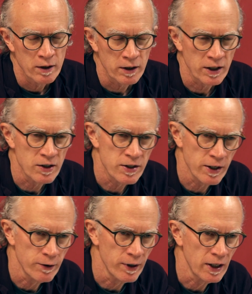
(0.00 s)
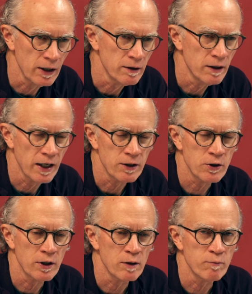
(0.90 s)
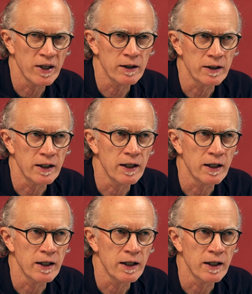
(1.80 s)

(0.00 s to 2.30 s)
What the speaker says: considering that she could barely get